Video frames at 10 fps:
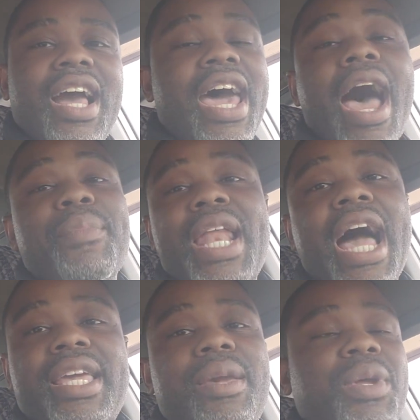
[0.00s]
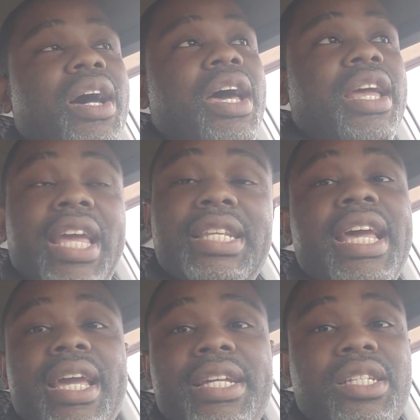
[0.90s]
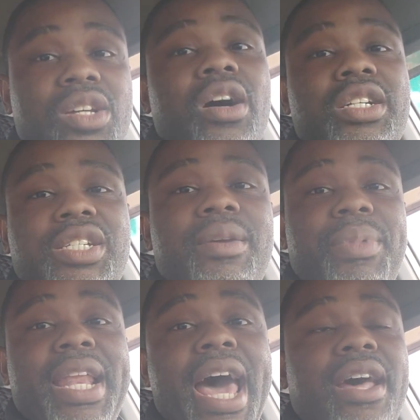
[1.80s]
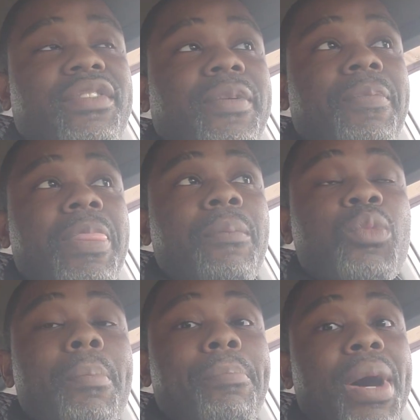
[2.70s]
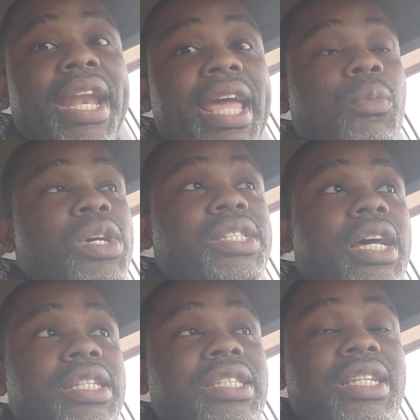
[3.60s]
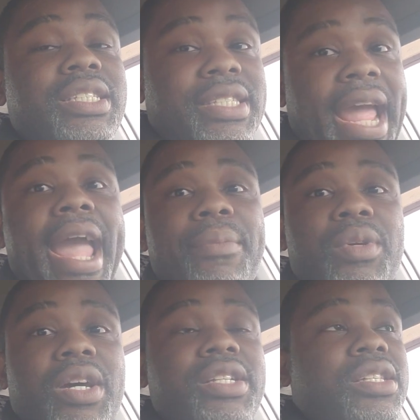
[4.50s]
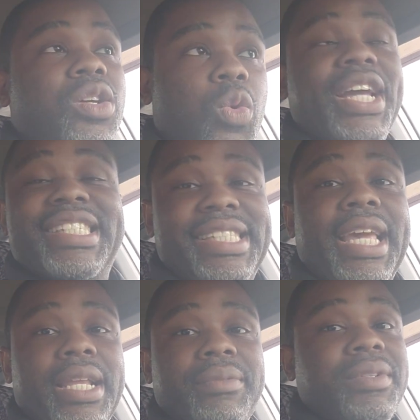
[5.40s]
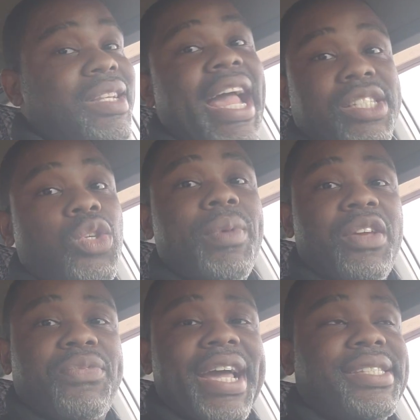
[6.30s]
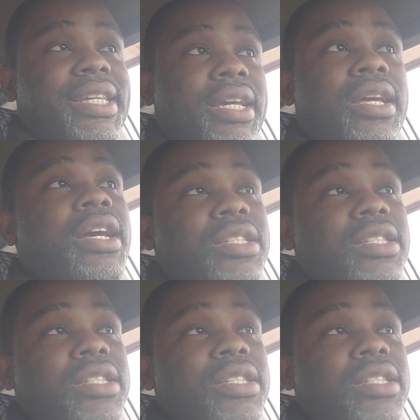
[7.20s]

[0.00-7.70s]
And I mean, I keep it 100. He did get the dog shit beat out of him, but it was a damn good, quick scene. Like a 2-minute fight scene.